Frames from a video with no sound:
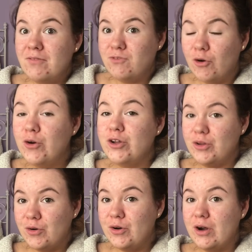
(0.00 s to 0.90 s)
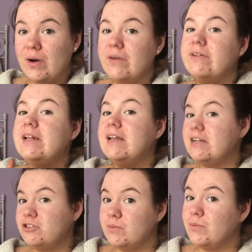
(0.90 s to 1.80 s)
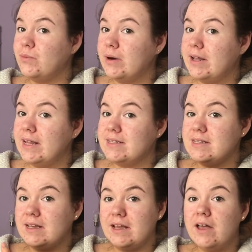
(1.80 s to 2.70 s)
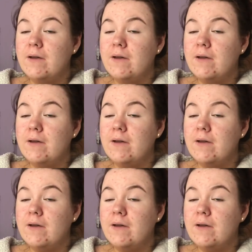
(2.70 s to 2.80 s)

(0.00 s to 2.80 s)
€4, I will literally be buying this, like,